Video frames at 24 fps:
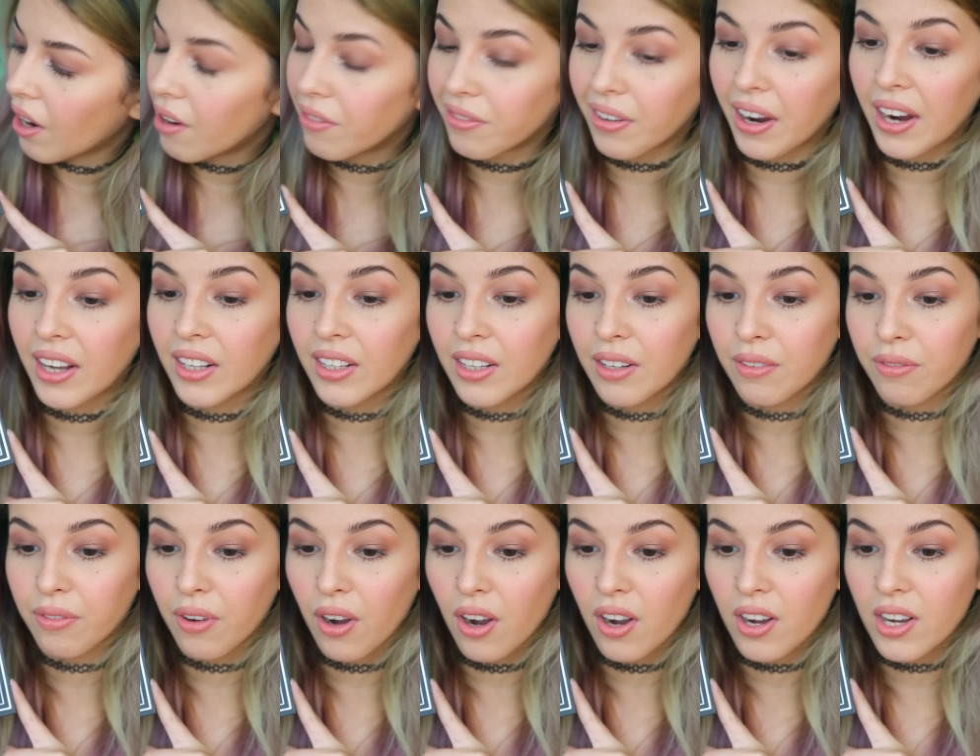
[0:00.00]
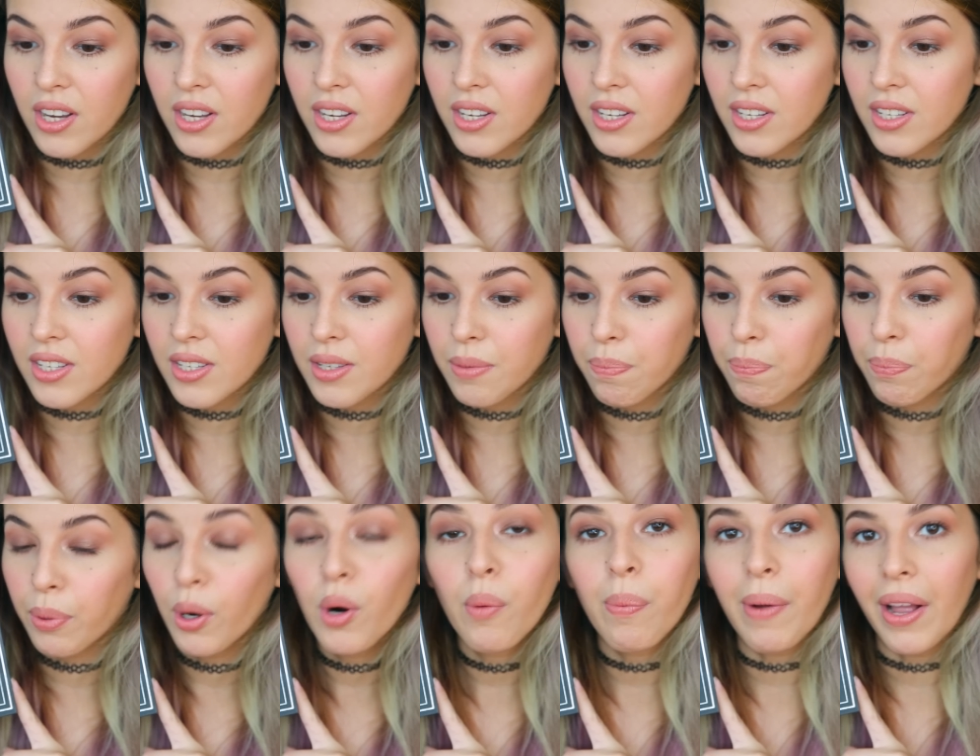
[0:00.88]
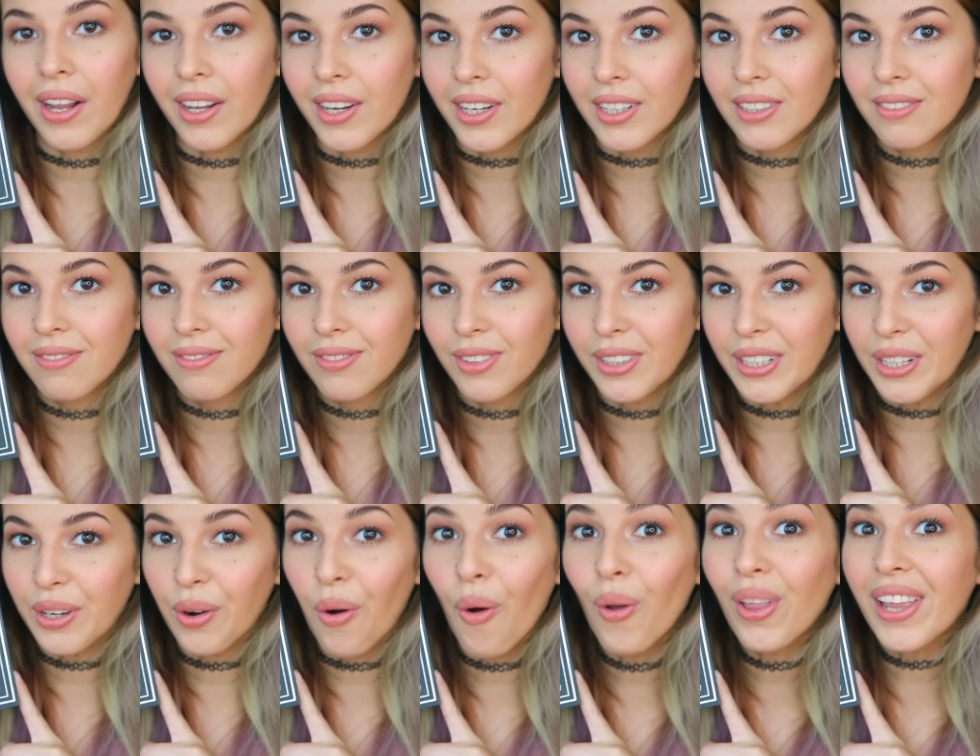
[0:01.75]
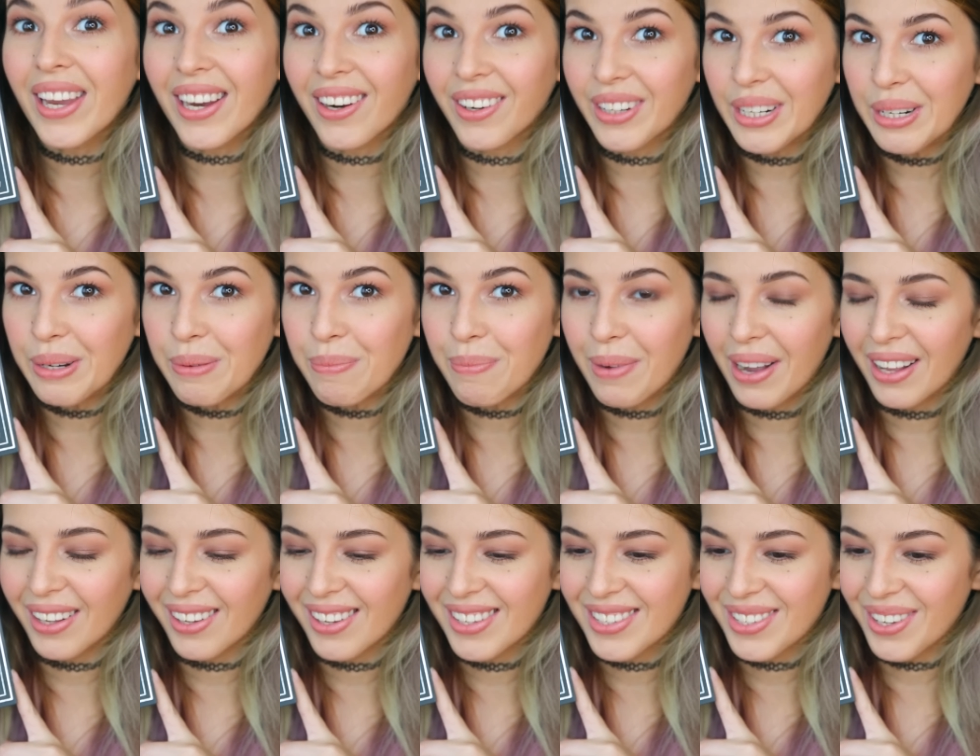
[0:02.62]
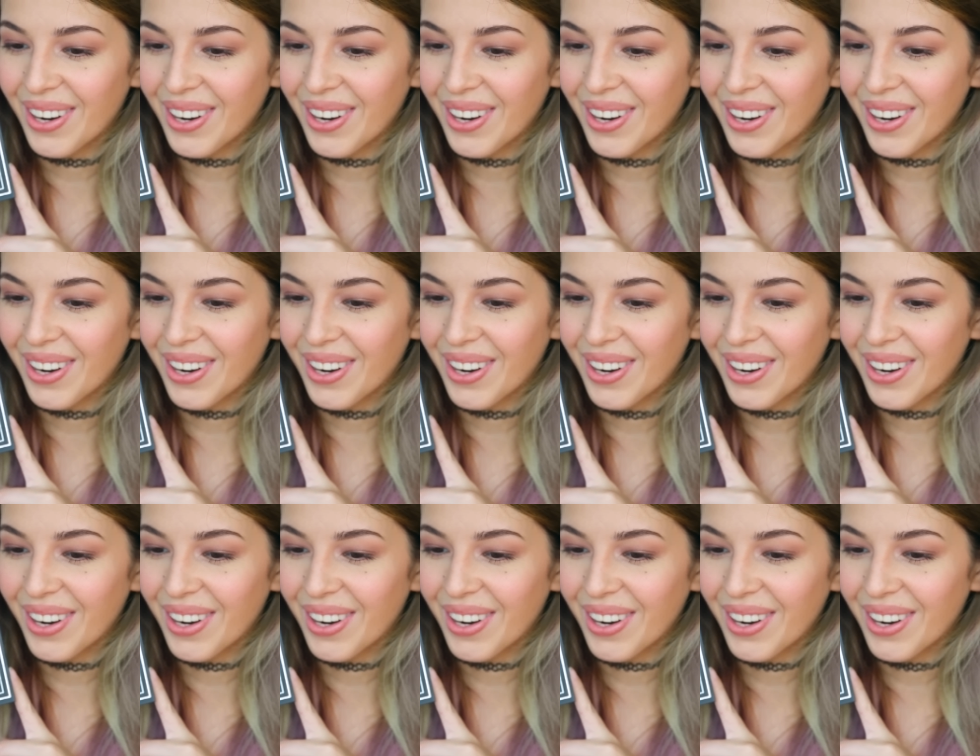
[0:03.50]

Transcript: Violet Voice Pro palette. the Holy Grail palette,